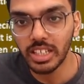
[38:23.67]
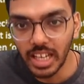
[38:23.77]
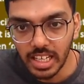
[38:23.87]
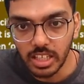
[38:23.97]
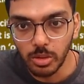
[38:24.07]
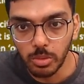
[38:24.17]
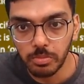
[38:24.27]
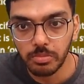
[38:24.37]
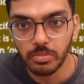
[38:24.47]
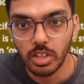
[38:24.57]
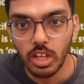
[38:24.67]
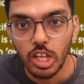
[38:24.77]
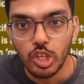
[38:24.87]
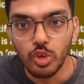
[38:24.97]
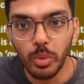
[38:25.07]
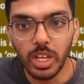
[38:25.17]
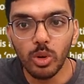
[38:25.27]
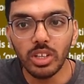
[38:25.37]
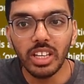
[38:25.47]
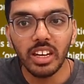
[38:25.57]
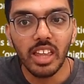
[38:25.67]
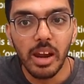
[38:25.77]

telling you. So we note that there